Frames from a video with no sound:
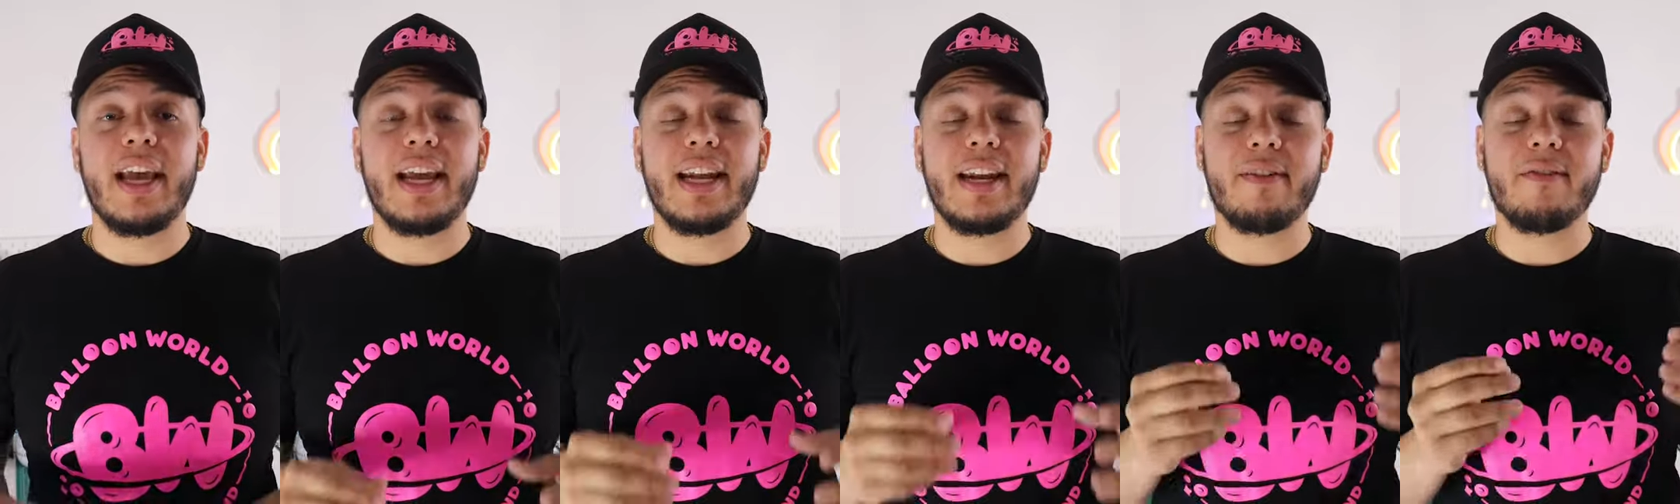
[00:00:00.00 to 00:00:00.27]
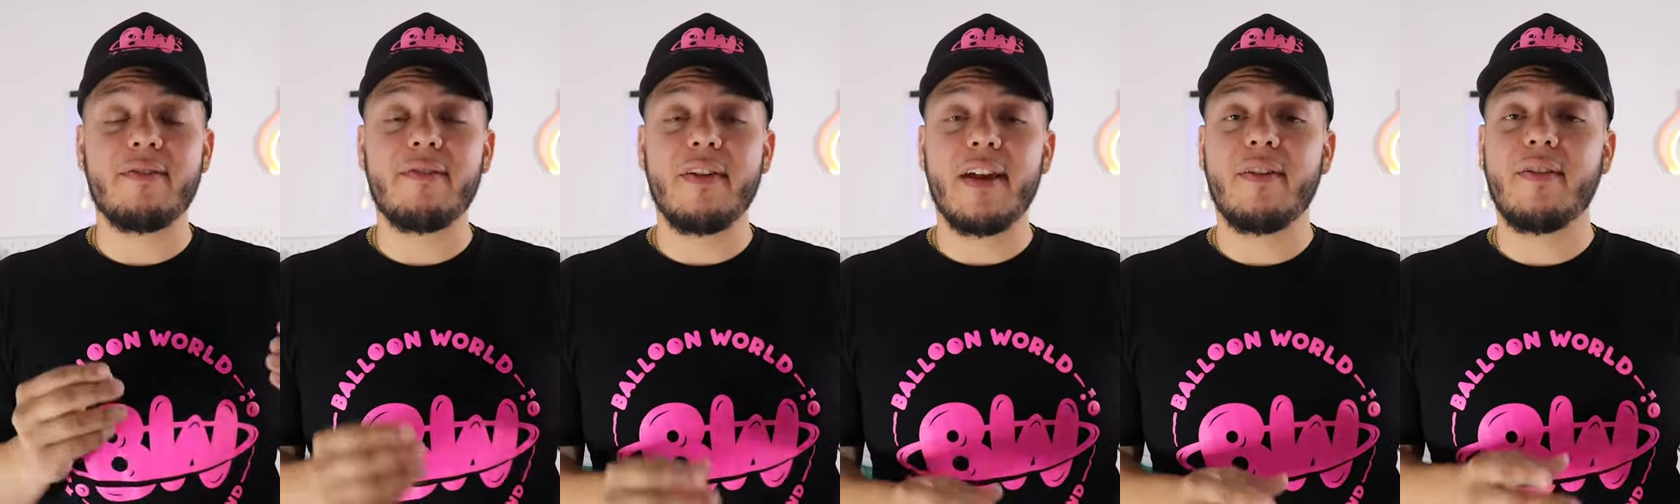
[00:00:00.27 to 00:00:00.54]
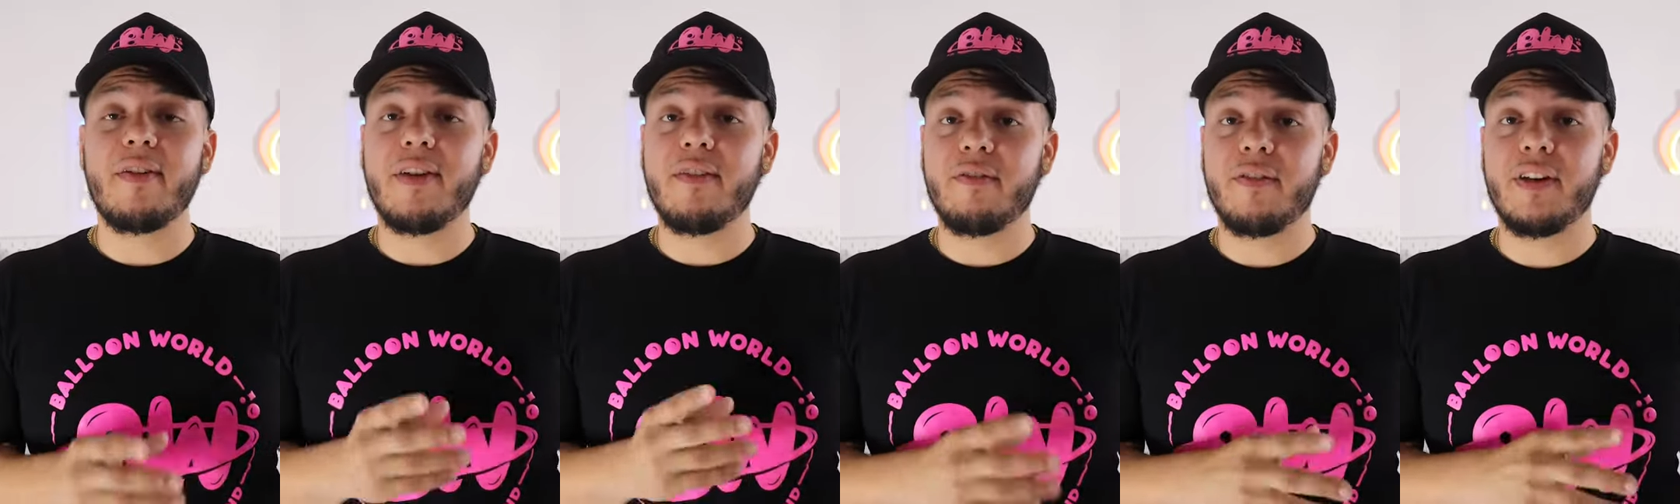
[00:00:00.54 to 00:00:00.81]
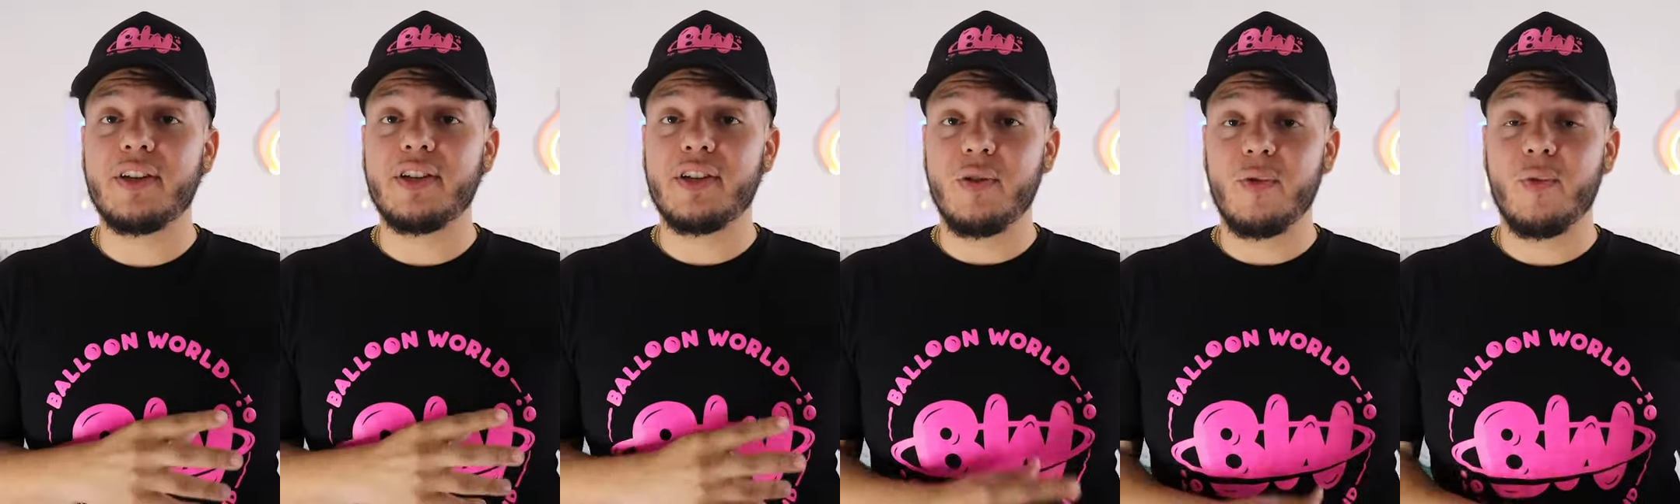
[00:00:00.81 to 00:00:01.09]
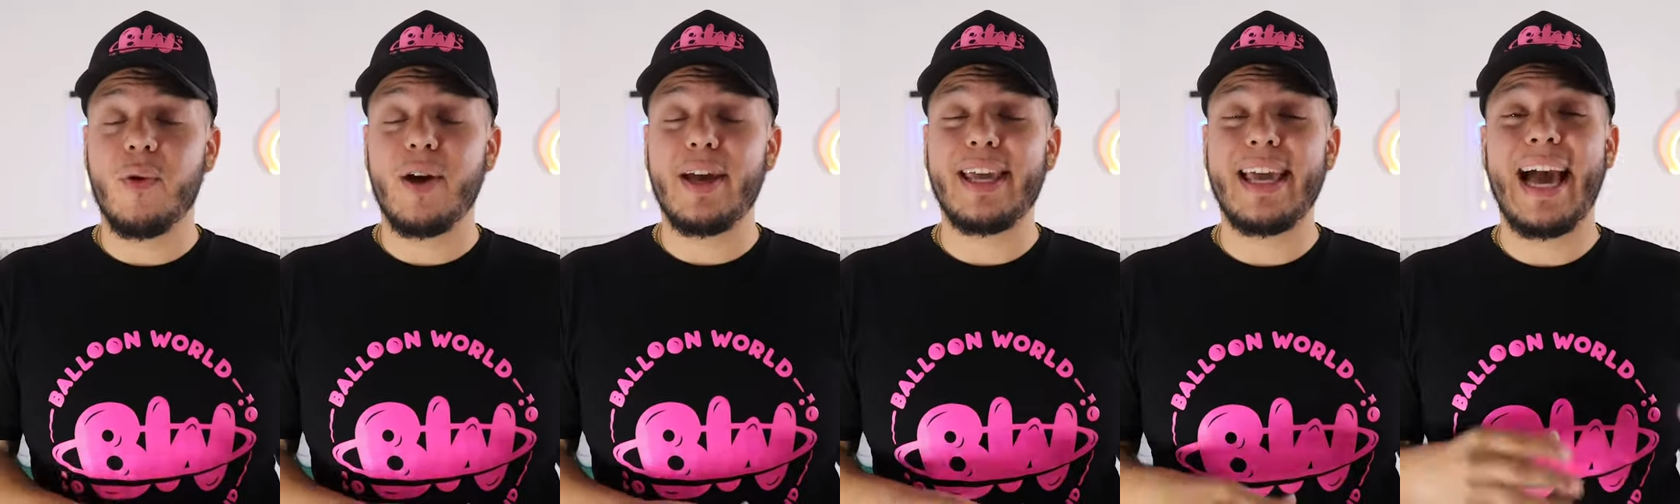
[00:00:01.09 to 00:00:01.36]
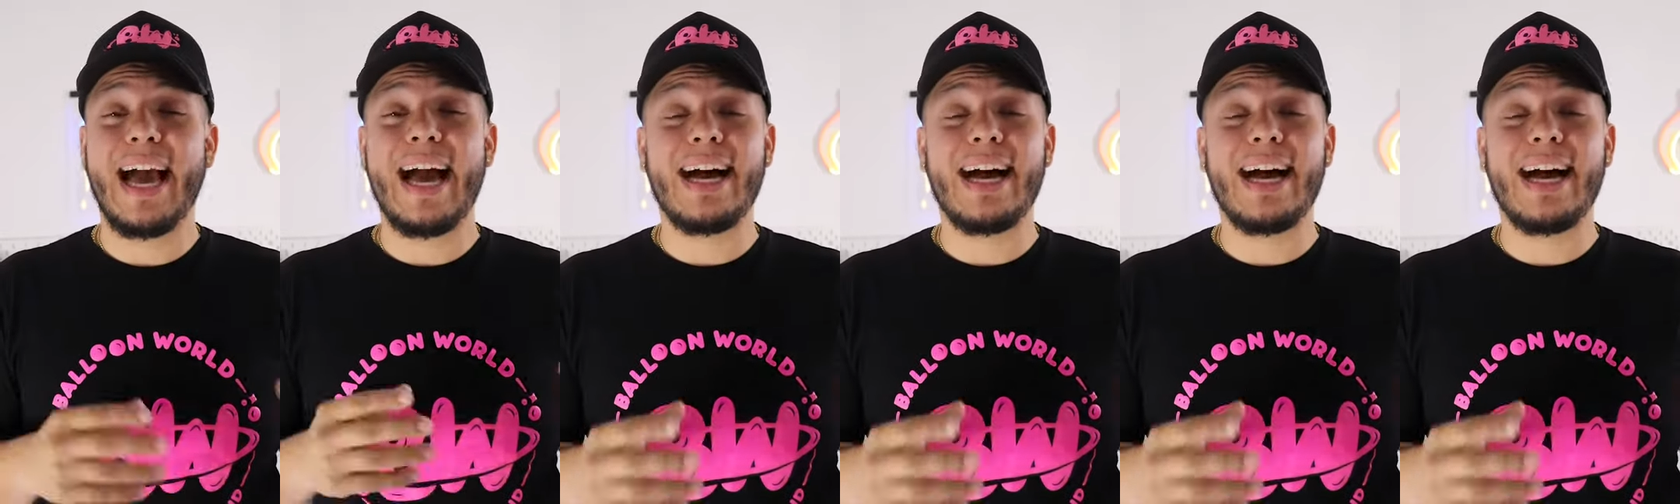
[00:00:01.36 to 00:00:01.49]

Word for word: in a very efficient way,